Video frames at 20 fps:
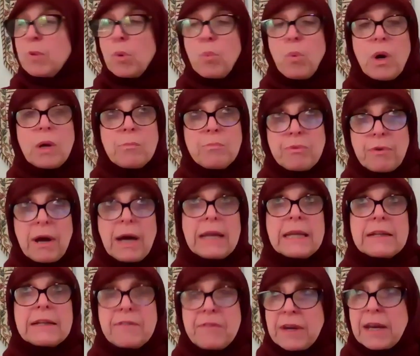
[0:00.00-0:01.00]
One
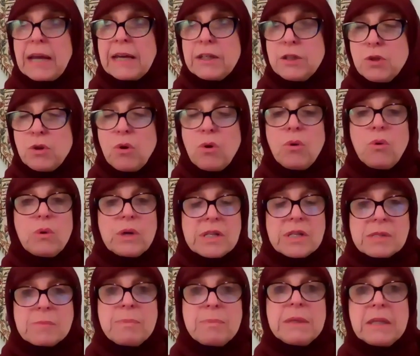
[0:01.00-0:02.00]
product that I know
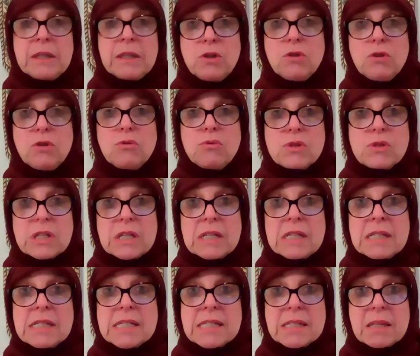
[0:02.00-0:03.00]
is being used
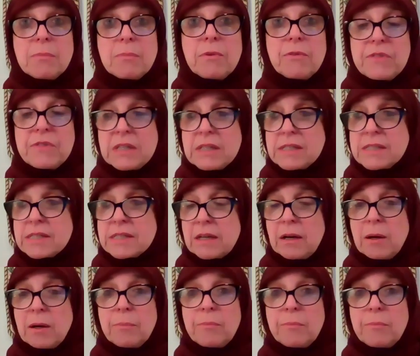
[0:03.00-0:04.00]
in some of these
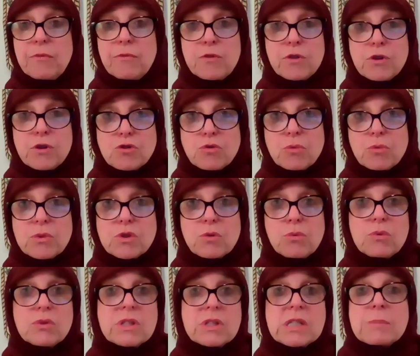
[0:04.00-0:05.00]
virtual
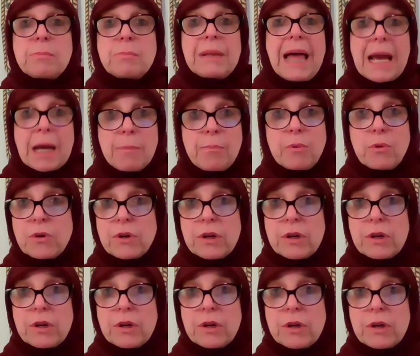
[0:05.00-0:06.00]
schools is Blackboard.
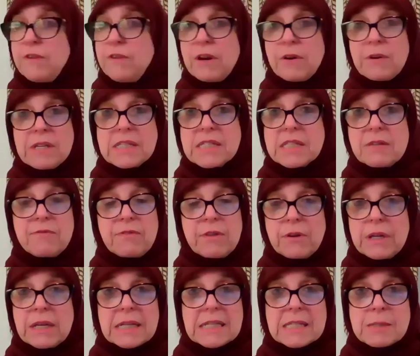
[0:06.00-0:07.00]
Very,
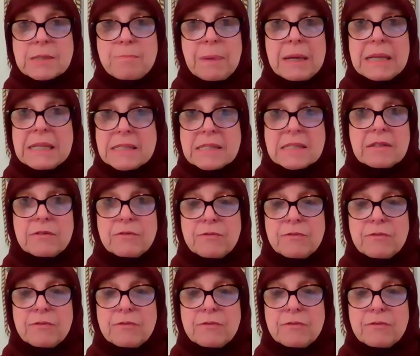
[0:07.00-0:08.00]
very
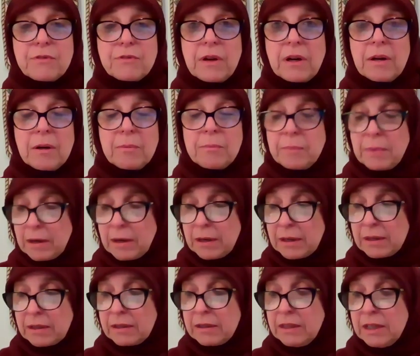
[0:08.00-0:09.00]
expensive,
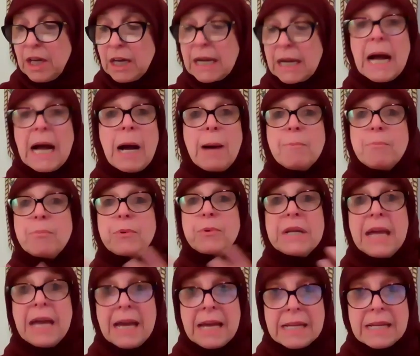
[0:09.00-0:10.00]

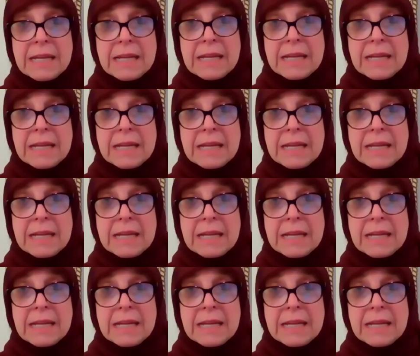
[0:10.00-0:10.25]
comprehensive